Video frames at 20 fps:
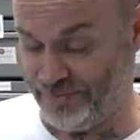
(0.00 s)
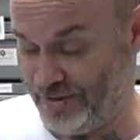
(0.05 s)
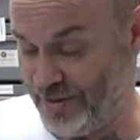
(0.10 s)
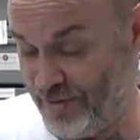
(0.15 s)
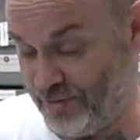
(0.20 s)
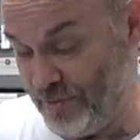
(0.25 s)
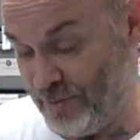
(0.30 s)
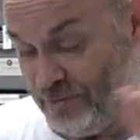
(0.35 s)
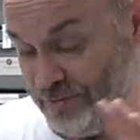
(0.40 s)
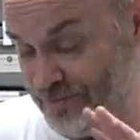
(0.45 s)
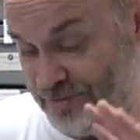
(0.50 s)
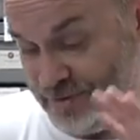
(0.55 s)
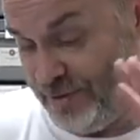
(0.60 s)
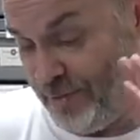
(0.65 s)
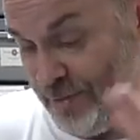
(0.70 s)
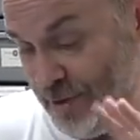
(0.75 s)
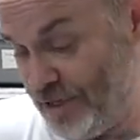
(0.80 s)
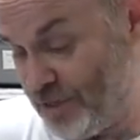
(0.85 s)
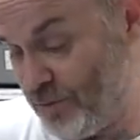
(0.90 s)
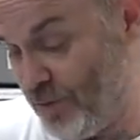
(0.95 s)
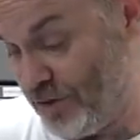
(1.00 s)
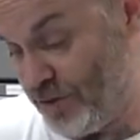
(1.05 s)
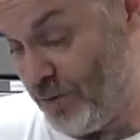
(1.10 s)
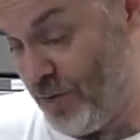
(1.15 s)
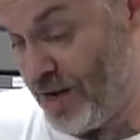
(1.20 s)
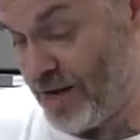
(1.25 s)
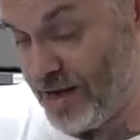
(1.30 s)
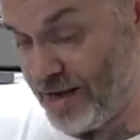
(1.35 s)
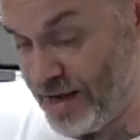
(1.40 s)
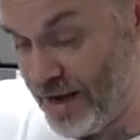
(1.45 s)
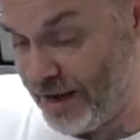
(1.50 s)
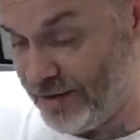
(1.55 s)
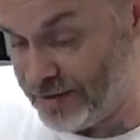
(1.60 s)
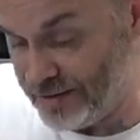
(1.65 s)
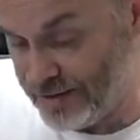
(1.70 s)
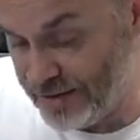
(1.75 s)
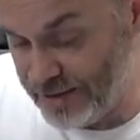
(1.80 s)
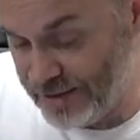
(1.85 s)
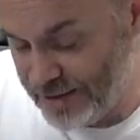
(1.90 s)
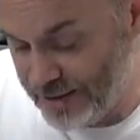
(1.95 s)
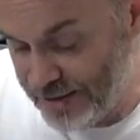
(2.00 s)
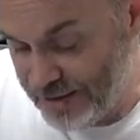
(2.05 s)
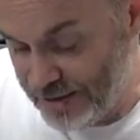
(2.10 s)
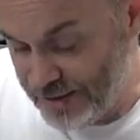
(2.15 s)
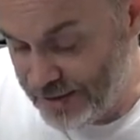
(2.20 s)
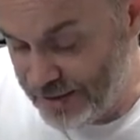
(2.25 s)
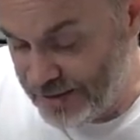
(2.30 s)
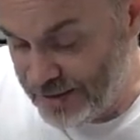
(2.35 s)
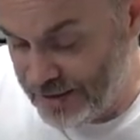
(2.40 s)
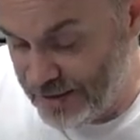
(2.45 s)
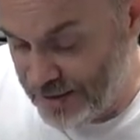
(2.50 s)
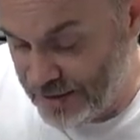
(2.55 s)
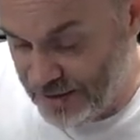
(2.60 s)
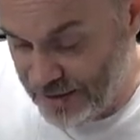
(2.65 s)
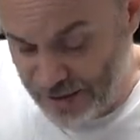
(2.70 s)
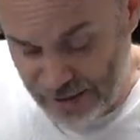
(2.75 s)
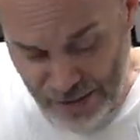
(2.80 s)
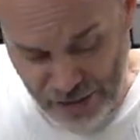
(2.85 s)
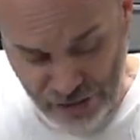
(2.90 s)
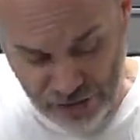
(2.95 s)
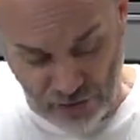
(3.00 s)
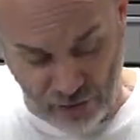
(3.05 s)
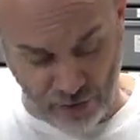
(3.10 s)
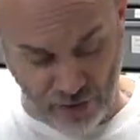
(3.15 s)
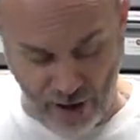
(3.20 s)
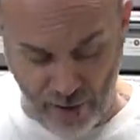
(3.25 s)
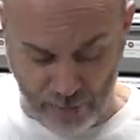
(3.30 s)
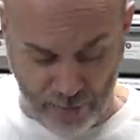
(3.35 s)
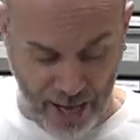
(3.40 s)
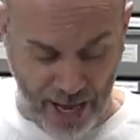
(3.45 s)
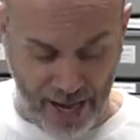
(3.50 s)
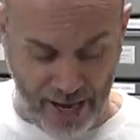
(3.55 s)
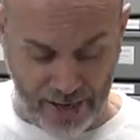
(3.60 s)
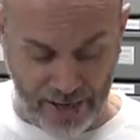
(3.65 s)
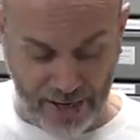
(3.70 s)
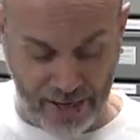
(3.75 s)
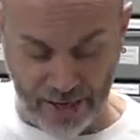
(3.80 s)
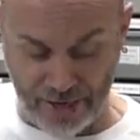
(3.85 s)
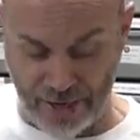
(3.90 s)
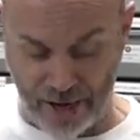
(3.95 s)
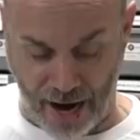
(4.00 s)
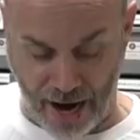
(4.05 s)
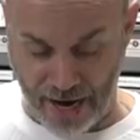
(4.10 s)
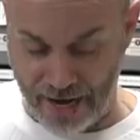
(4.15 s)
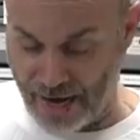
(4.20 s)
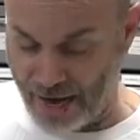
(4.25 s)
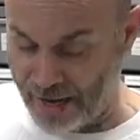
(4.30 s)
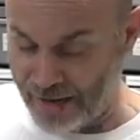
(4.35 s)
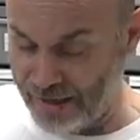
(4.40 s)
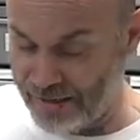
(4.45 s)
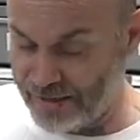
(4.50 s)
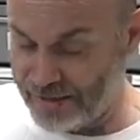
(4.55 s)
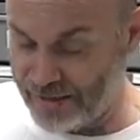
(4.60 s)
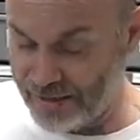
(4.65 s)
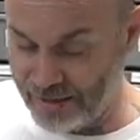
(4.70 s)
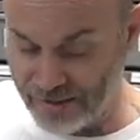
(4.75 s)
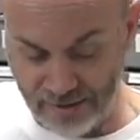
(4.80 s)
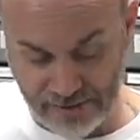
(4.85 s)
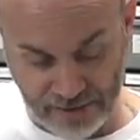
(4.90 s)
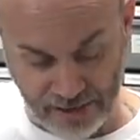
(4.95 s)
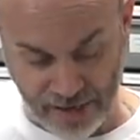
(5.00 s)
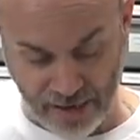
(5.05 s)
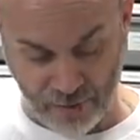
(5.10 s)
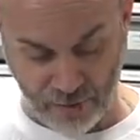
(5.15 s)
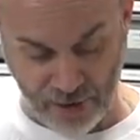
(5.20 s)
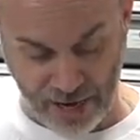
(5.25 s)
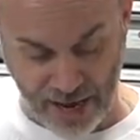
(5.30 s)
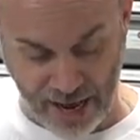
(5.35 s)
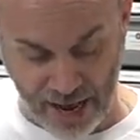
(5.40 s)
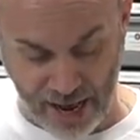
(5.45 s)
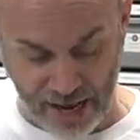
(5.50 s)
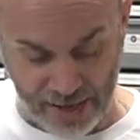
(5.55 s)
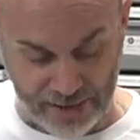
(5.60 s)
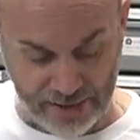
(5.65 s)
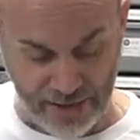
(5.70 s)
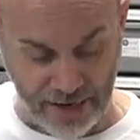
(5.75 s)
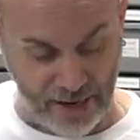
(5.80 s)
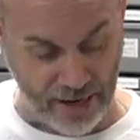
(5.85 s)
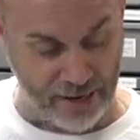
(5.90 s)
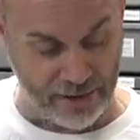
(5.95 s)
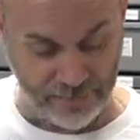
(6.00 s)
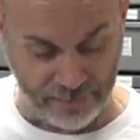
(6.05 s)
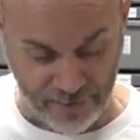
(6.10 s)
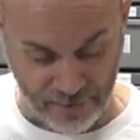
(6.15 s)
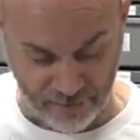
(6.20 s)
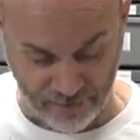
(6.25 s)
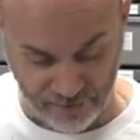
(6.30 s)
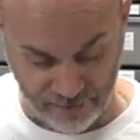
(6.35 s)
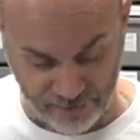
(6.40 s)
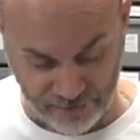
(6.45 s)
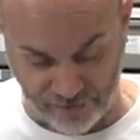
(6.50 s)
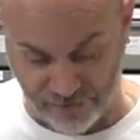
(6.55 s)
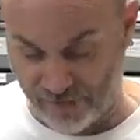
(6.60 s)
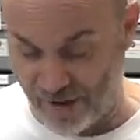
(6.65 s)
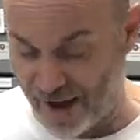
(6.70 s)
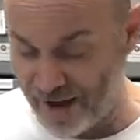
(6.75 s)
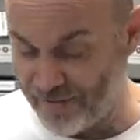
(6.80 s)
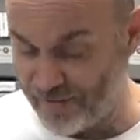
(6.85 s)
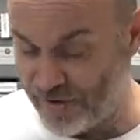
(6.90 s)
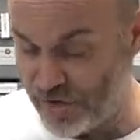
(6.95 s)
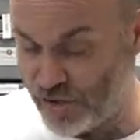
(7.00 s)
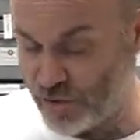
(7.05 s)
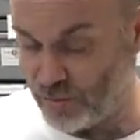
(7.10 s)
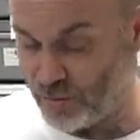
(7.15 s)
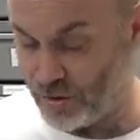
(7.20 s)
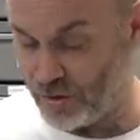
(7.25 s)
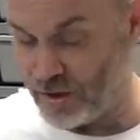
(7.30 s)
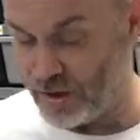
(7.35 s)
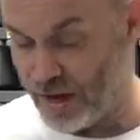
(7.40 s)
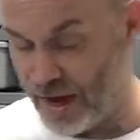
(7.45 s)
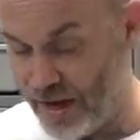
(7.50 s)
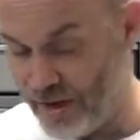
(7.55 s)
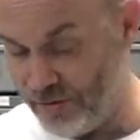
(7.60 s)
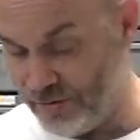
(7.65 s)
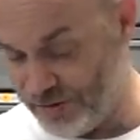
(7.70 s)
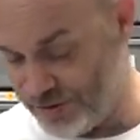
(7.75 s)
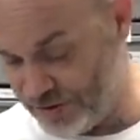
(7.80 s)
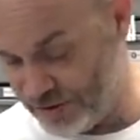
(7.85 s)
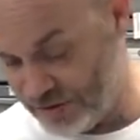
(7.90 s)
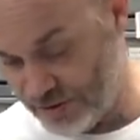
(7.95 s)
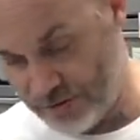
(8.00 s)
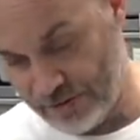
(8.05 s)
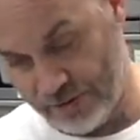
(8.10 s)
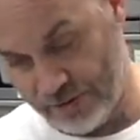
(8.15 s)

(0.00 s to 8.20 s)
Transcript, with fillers: of the, the best ones we could get. So not bad. Nine eggs, and we had uh, five visual clowns.